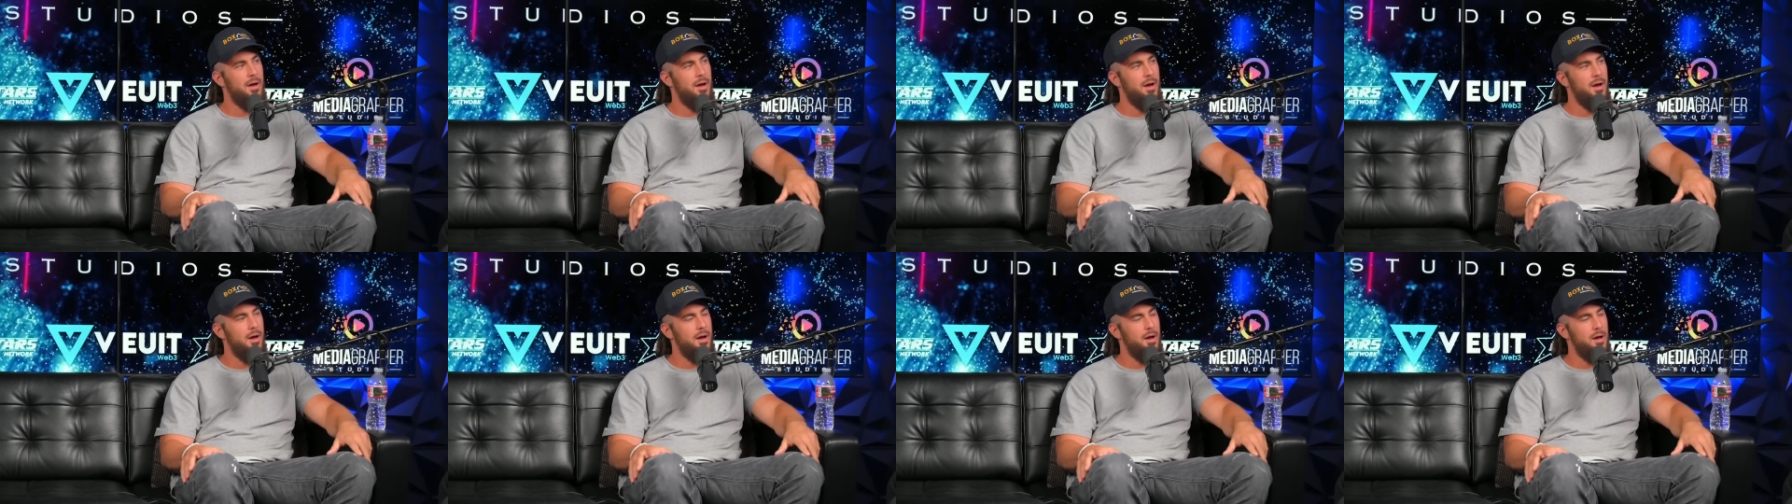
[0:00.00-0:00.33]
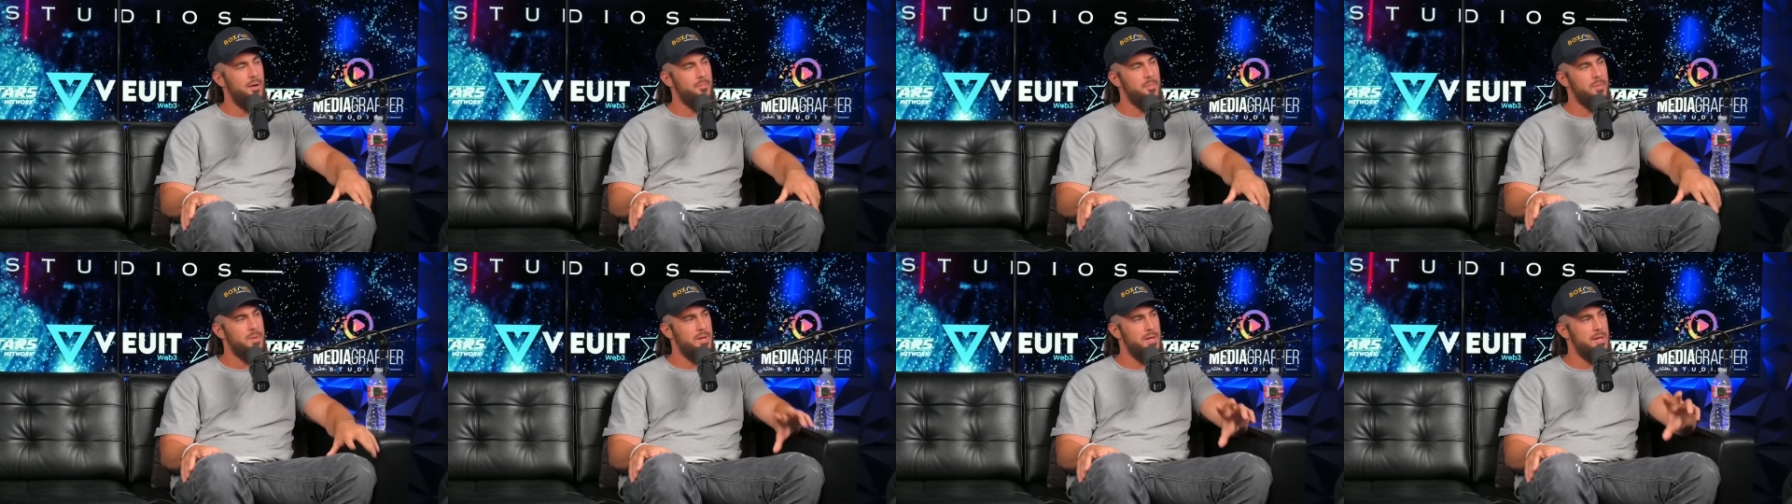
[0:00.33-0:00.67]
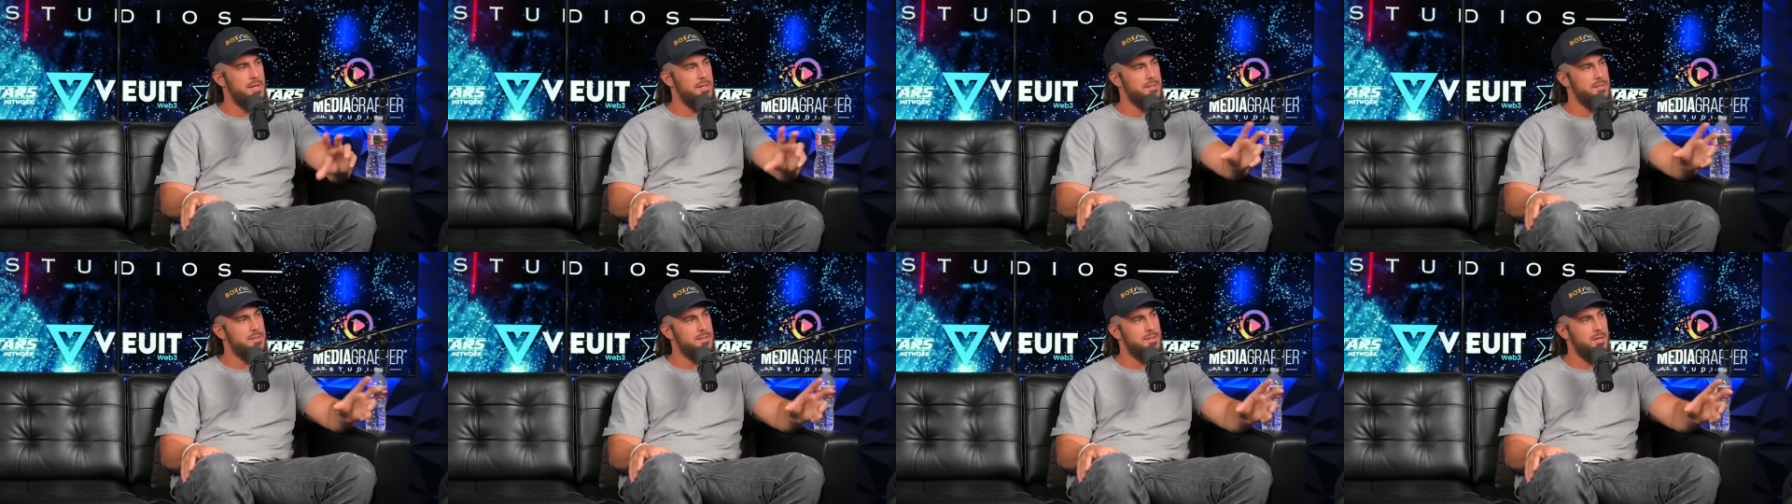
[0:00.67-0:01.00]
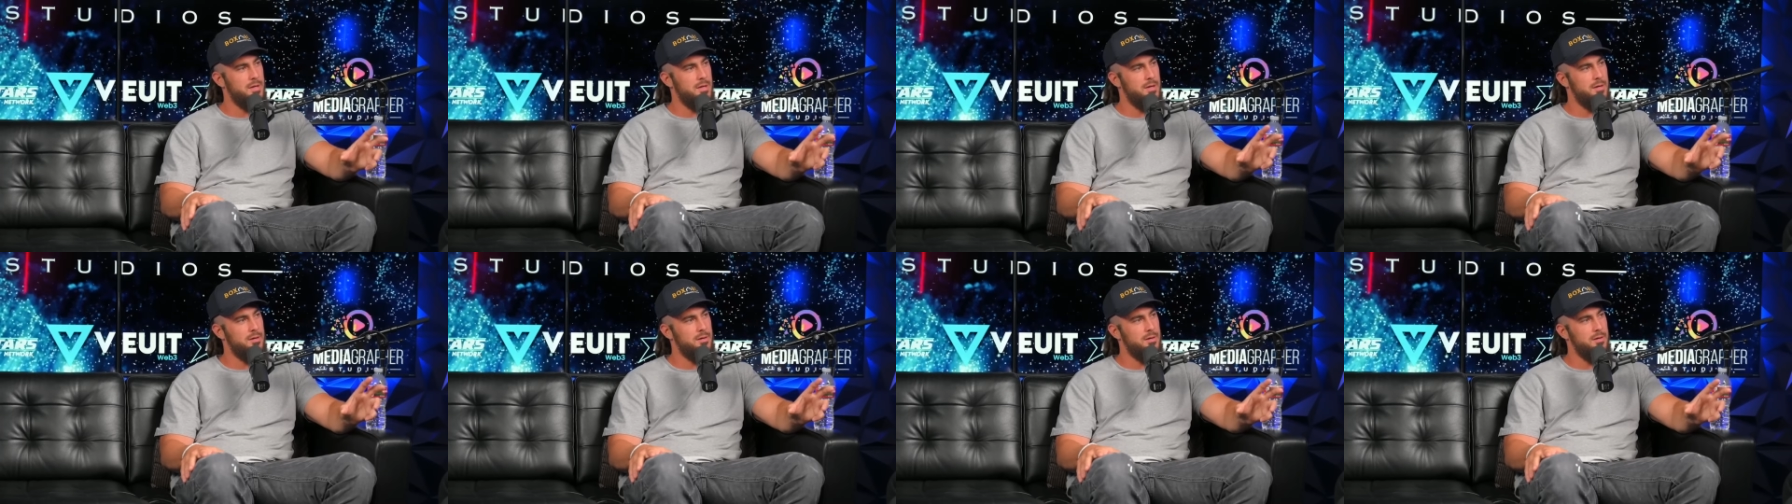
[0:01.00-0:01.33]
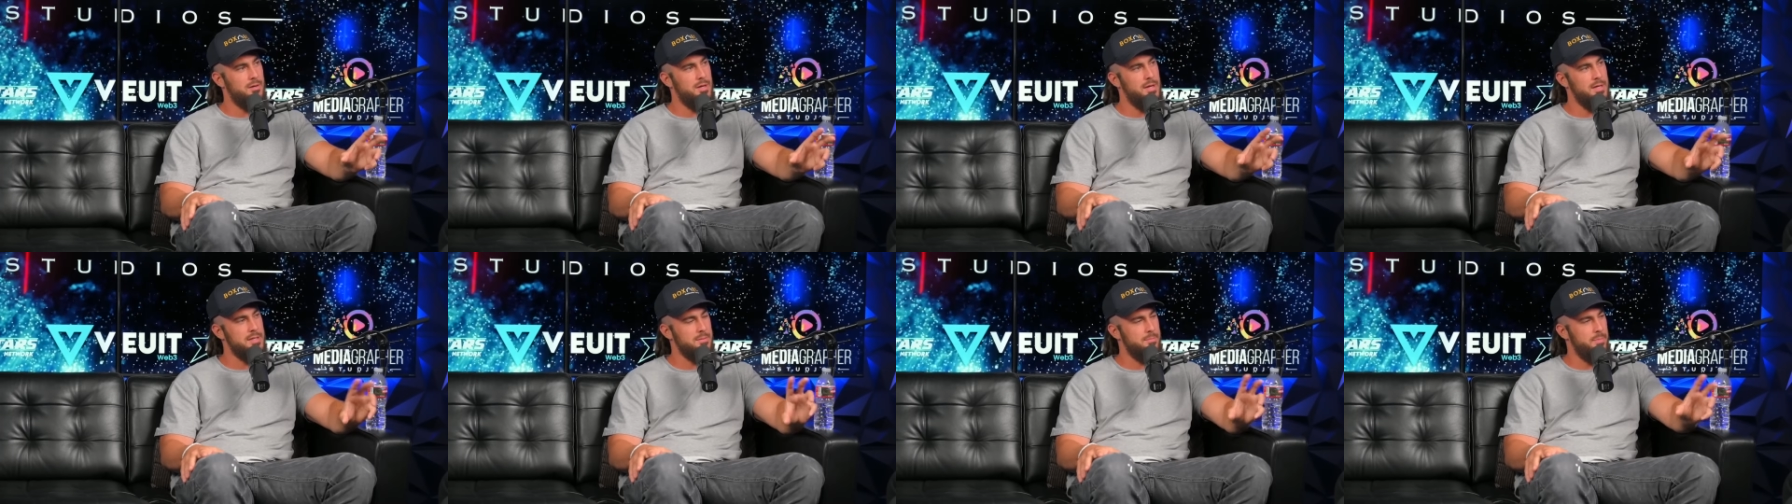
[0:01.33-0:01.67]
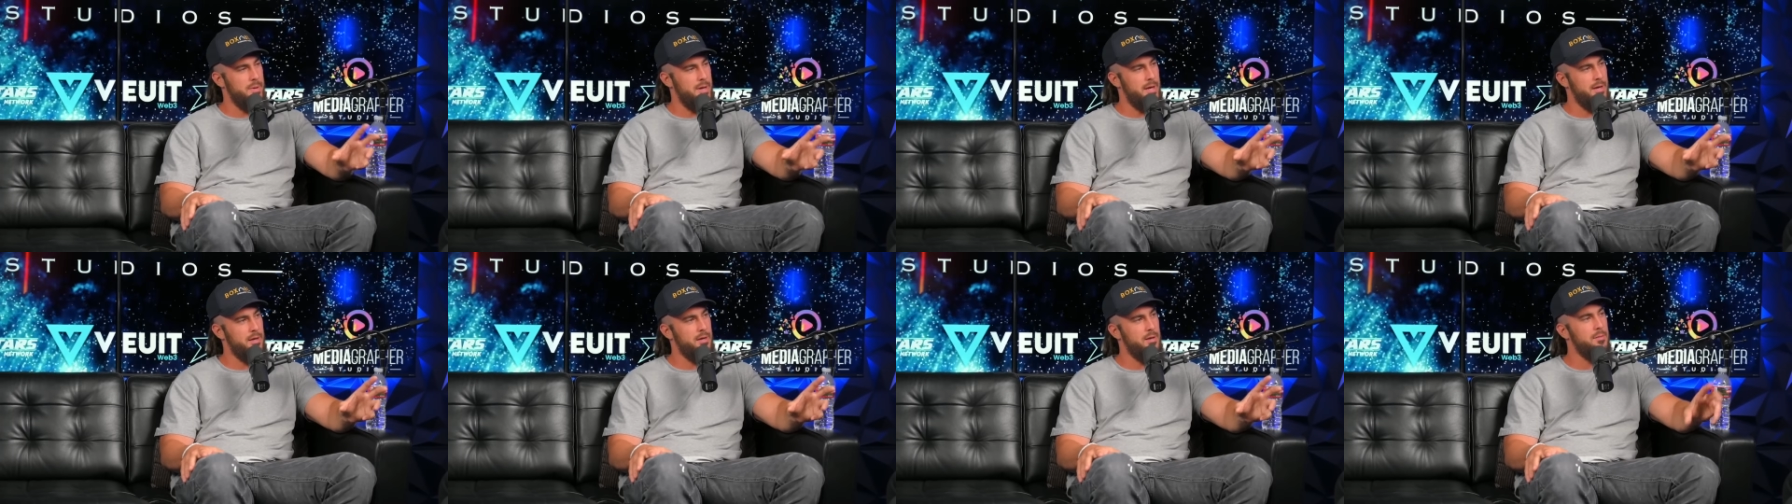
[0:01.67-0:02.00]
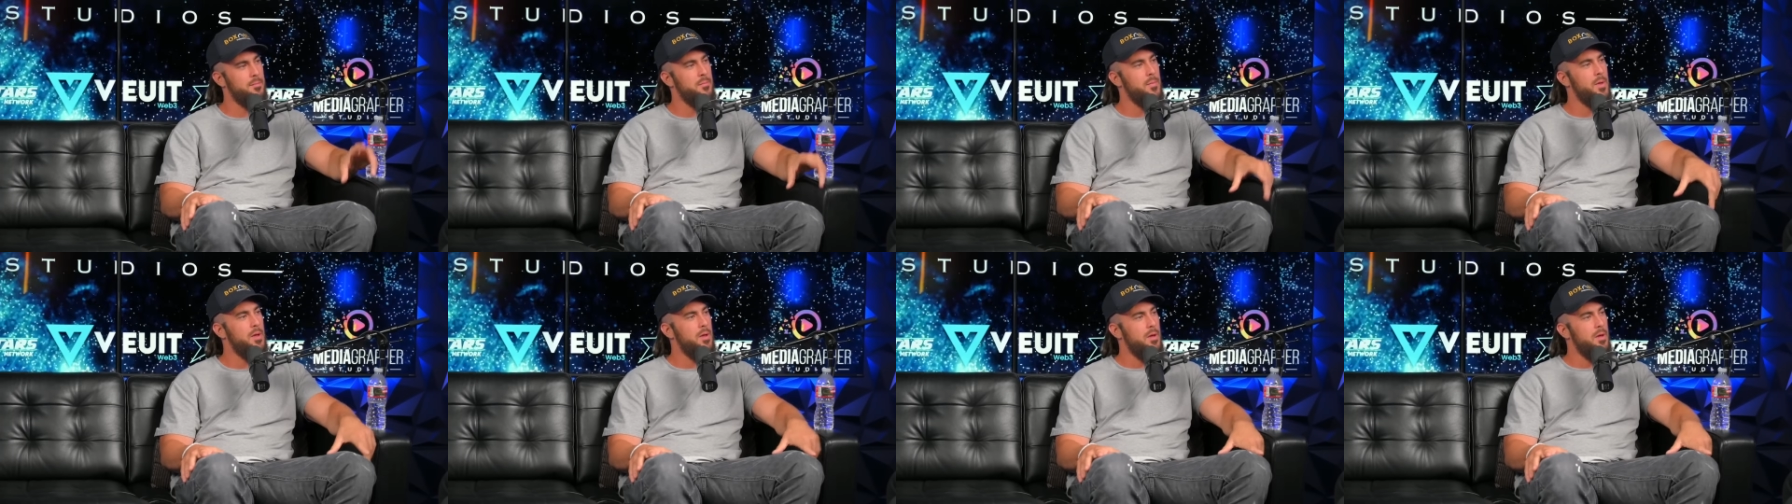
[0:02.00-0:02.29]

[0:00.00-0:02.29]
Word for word: Uh, he's the he's a pig.